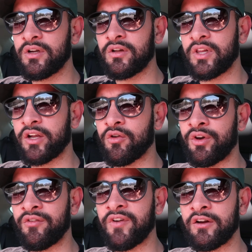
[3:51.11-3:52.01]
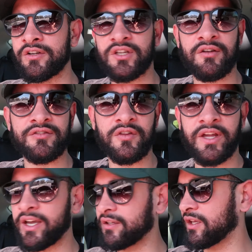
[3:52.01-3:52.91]
like coronavirus stuff, so they
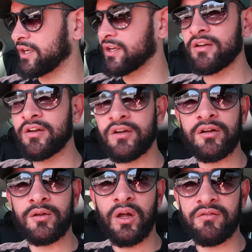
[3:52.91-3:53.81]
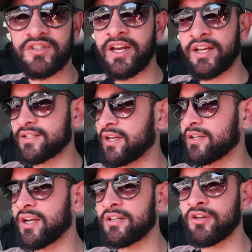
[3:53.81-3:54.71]
had like gloves and hand
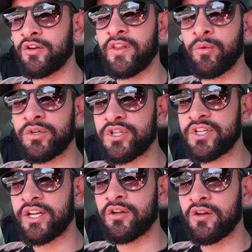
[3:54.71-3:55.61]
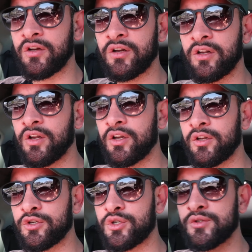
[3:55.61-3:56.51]
sanitizer, and they wanted you to take your
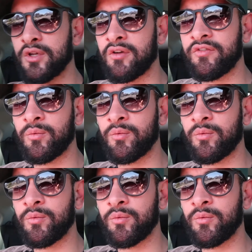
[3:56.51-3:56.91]
shoes off and